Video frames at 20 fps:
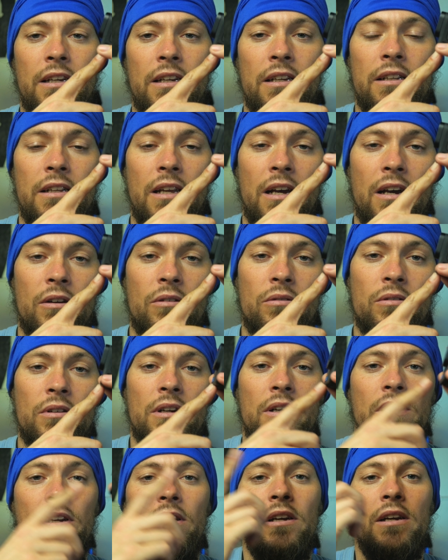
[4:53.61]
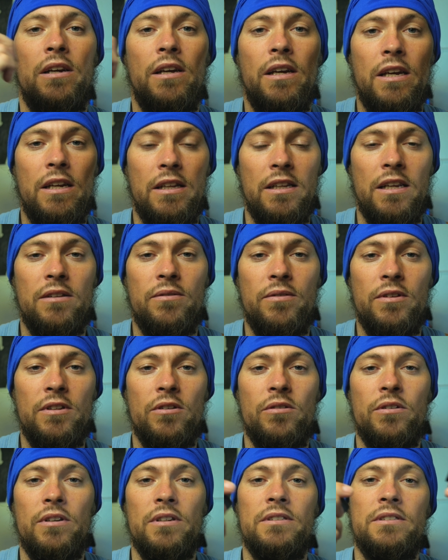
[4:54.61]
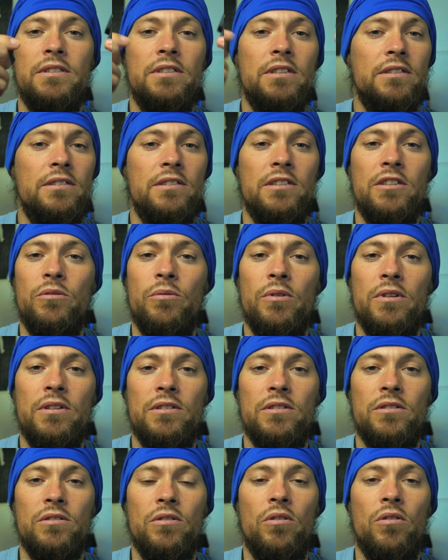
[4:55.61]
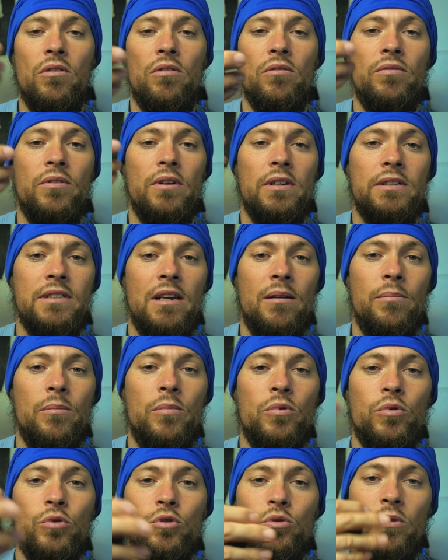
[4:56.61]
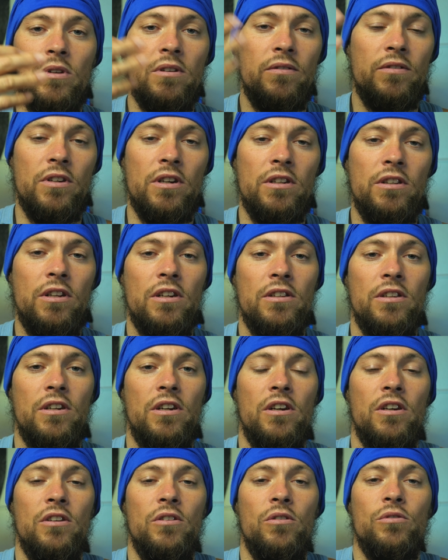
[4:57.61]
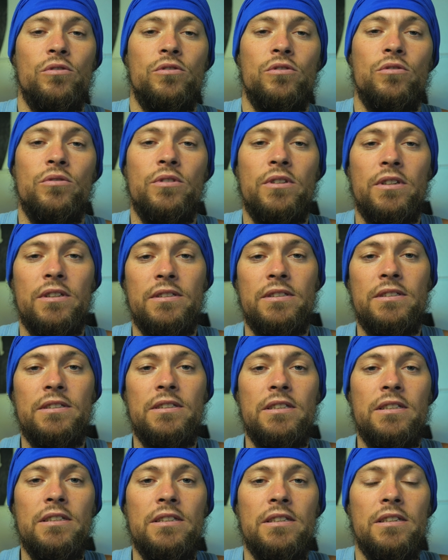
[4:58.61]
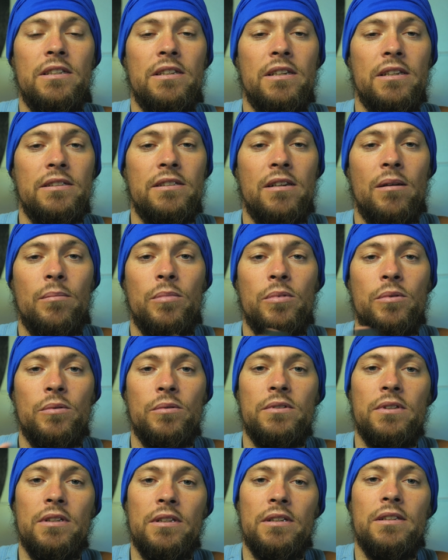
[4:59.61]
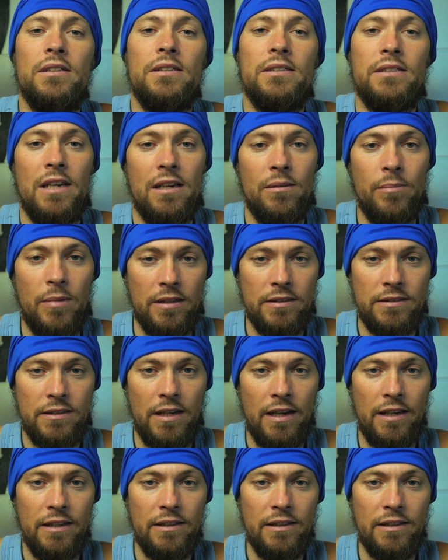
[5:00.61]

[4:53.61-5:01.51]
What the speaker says: Now, In that video you can see a sequence of examples one after another, and also you can see examples side by side.